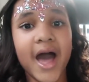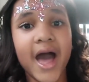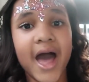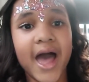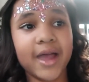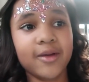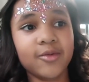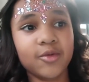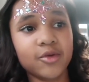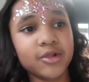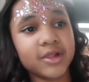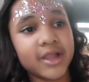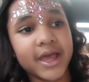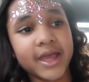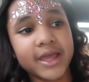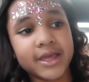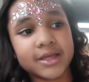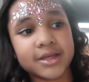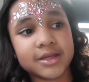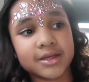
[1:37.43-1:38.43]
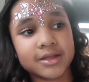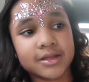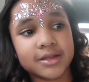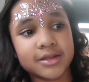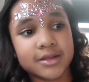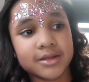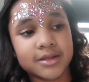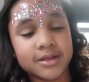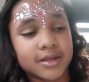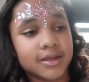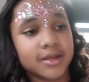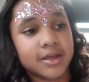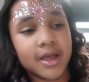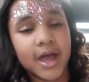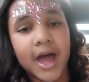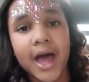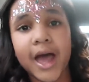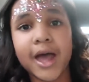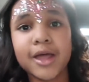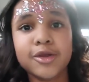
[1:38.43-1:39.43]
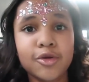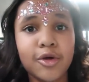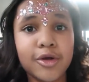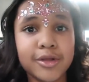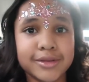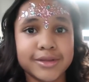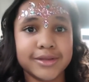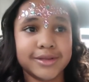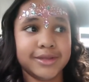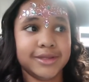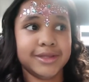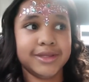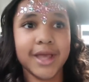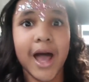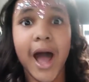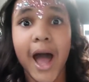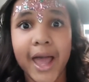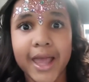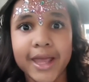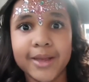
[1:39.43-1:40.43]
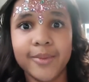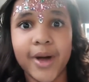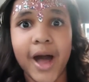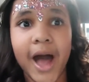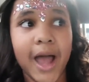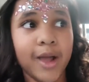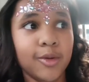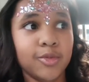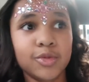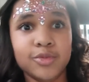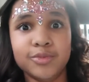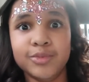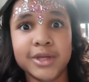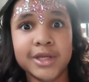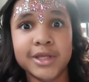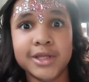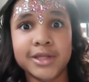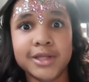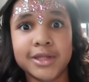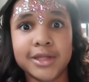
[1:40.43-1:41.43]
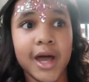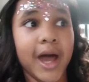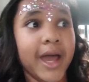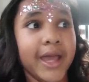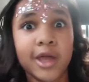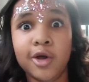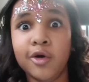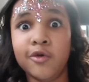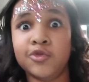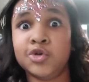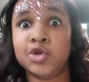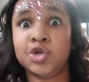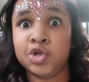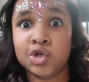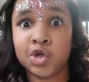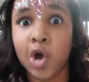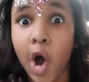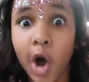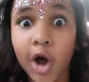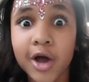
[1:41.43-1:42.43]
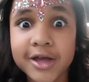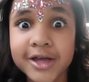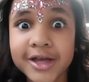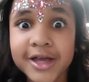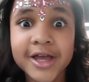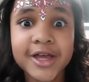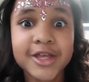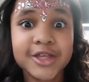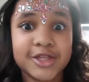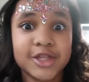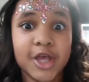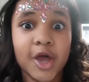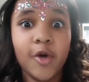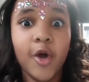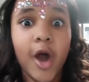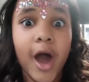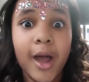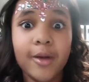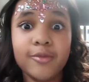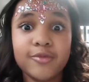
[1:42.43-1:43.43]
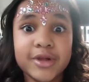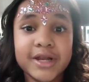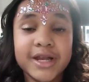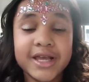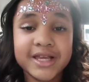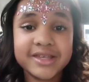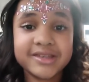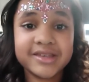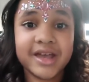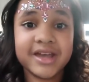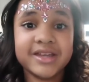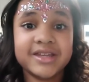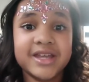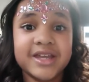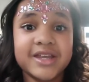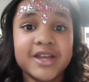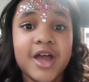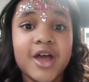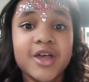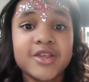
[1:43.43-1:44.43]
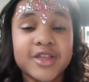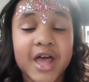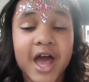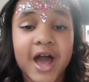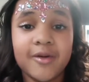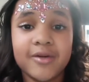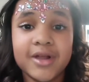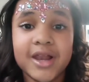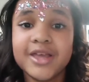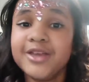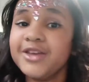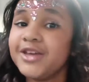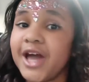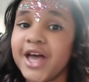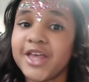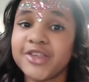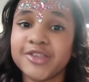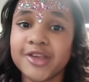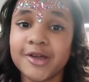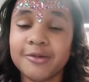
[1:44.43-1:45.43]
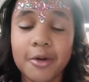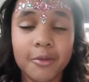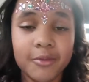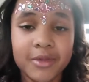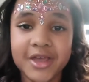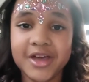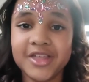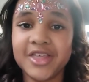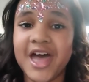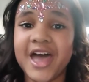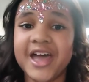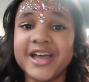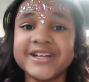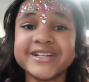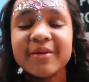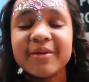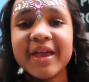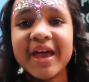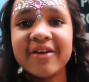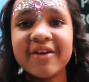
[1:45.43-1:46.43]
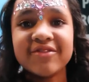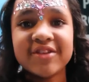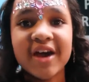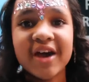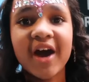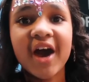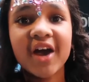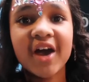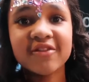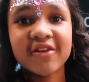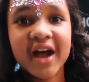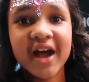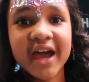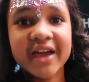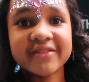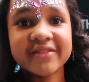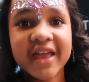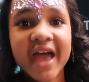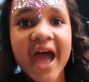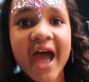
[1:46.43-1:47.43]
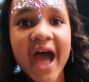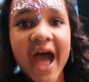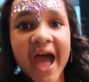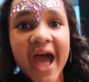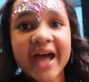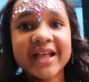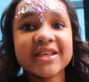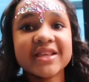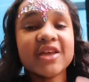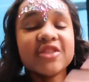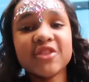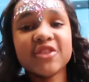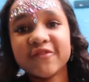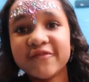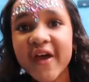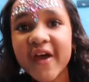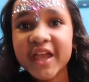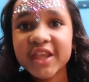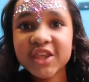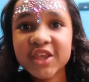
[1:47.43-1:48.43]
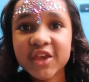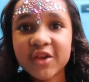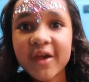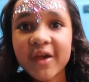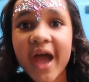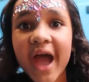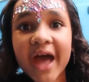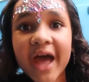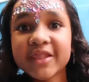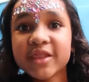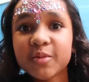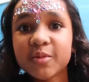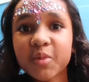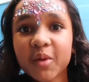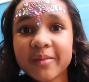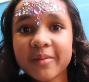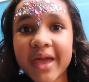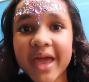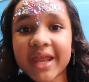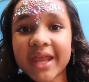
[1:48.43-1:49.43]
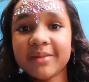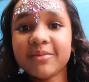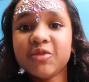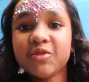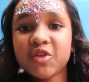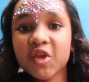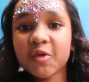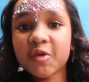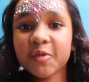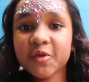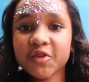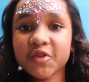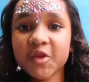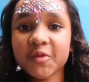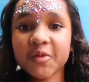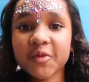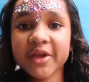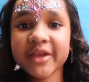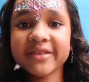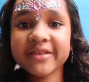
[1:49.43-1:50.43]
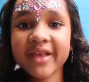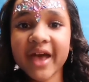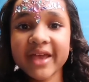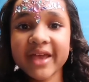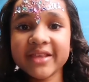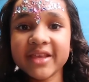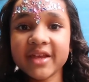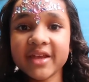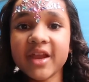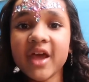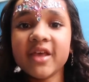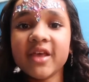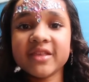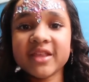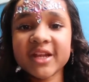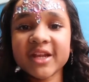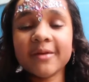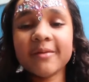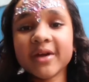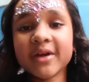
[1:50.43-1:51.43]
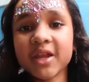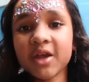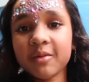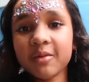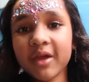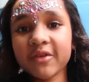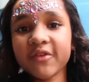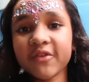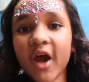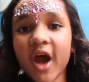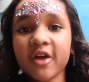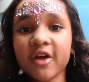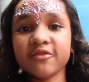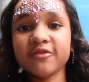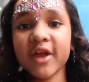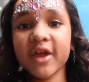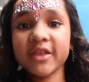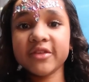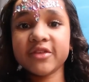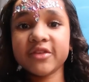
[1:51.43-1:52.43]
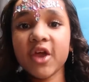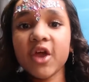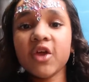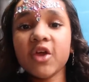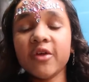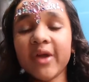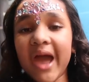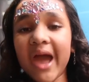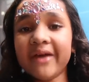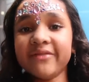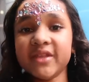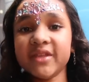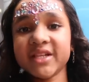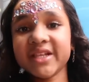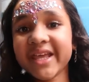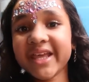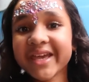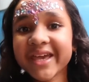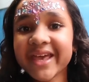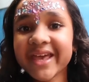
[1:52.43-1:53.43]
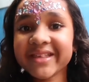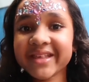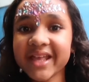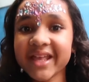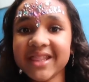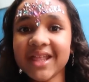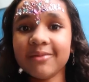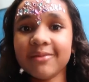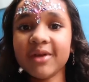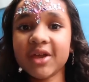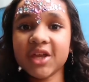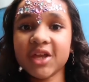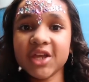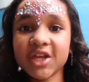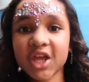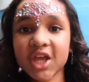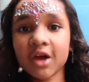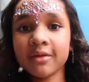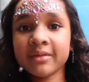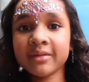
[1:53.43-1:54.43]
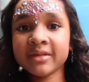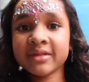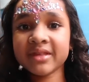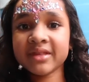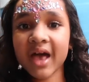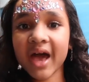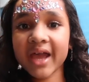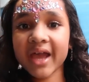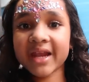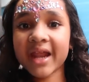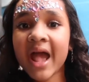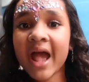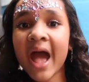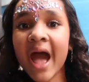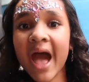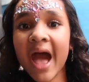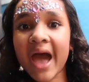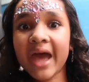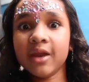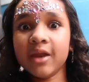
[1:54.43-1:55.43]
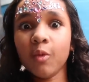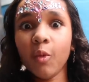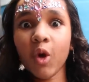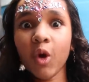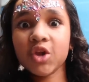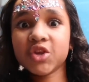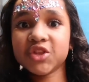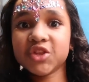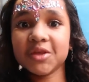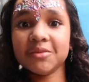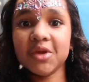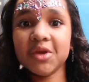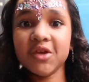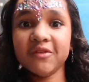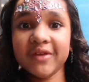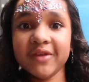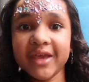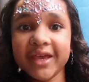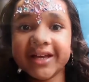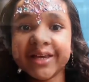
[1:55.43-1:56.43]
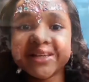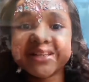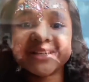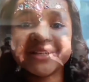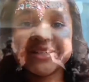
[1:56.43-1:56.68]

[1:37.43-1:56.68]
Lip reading: I will like not die, but I will be dying of shock. So I'm really excited. So I will let you guys know when we are there. We have now arrived at the venue at the premiere and I'm super, super excited. So now we're gonna wait for our friends who have the tickets and then we're gonna go inside and watch the movie.